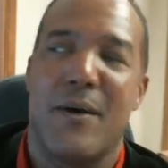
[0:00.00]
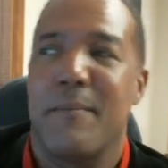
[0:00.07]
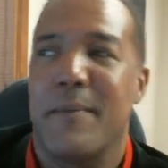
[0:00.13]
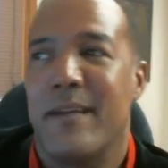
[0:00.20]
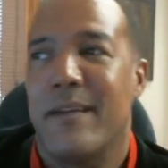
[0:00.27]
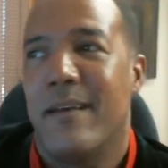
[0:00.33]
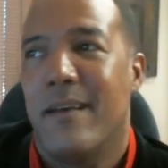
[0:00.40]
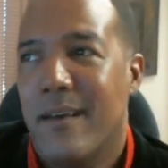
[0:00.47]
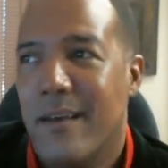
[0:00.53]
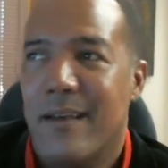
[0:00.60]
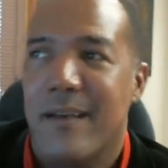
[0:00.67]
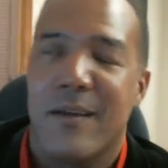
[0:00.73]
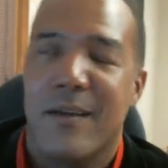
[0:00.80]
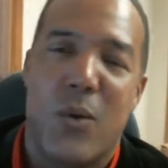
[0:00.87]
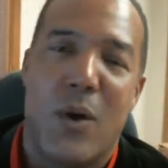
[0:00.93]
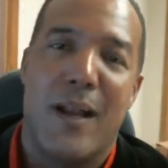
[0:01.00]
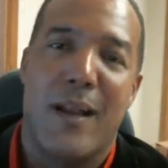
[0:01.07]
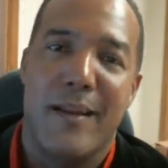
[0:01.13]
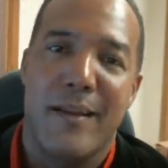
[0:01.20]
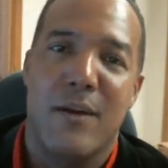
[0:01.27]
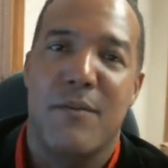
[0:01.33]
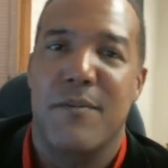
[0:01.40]
I mean,
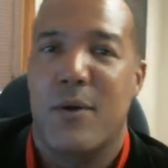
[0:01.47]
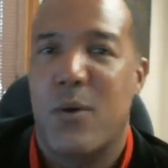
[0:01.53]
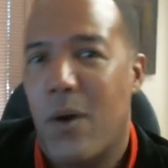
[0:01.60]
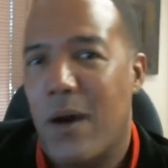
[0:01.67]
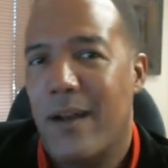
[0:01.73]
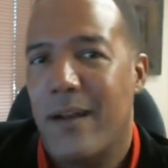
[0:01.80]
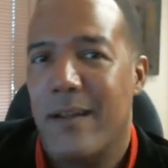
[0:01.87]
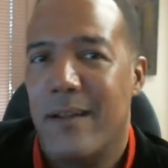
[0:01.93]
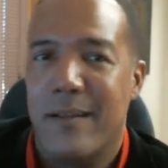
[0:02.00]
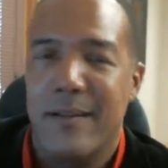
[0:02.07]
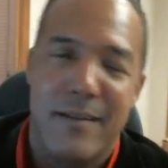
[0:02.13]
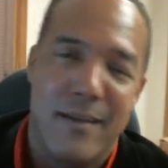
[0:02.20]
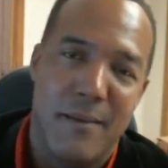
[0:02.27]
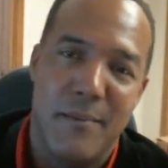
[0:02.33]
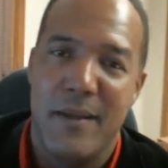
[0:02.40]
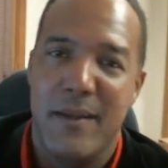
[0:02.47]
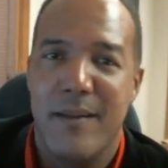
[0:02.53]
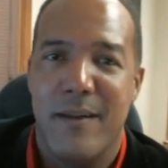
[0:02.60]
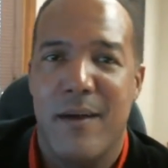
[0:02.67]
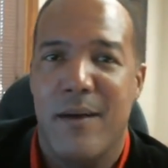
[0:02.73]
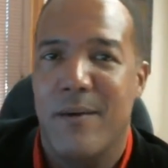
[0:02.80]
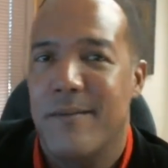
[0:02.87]
quality over quantity. I mean,
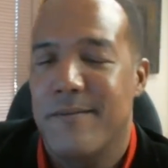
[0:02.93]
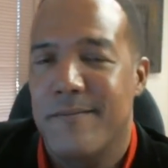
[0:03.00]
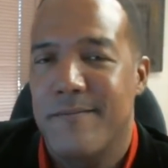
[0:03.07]
you know.